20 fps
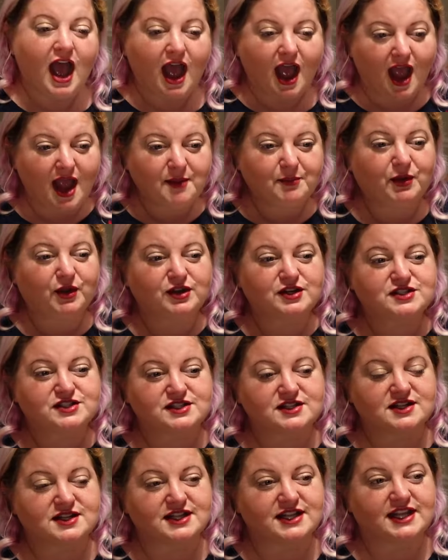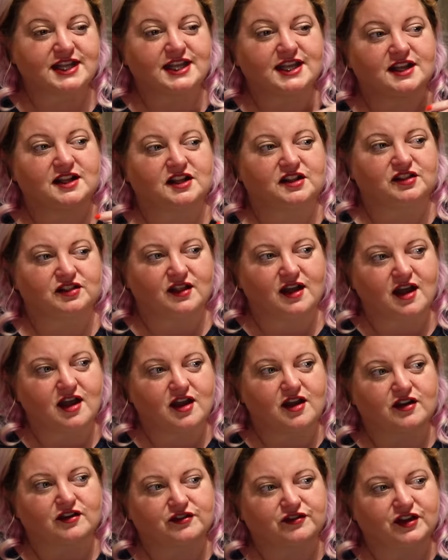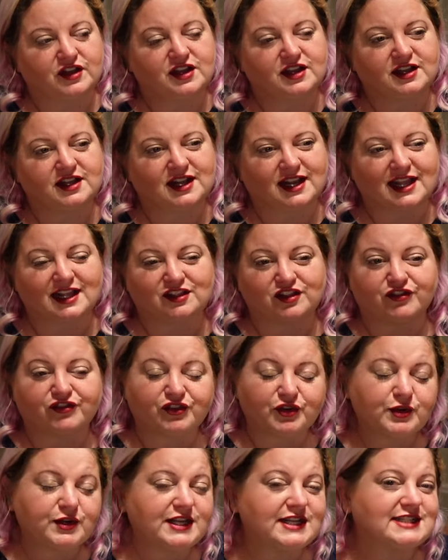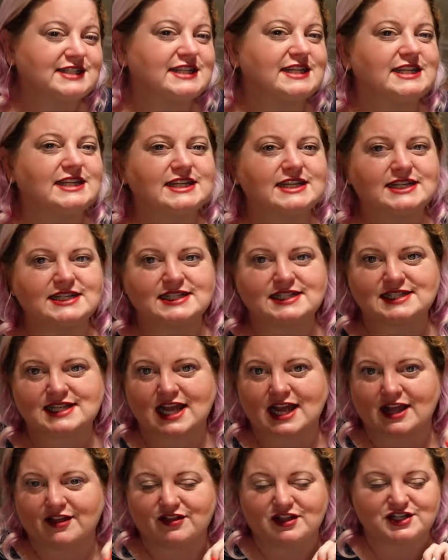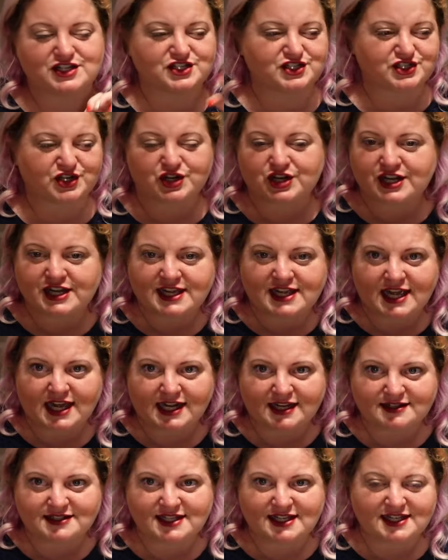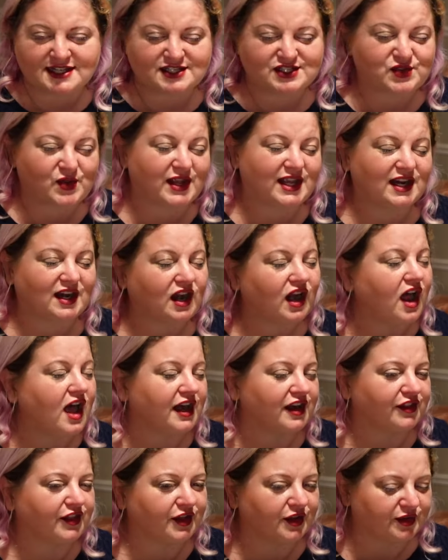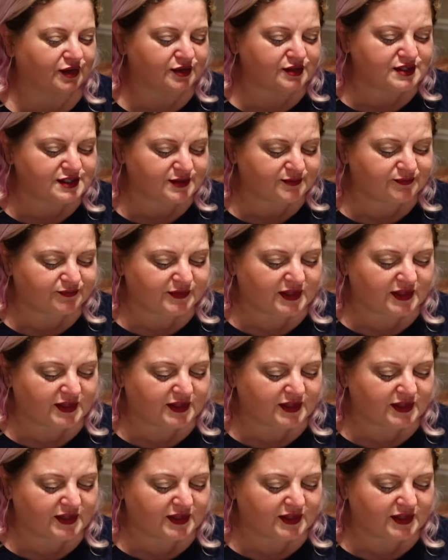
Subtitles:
I personally love like the fruity teas and the desserty kind of teas, so I get a lot of those.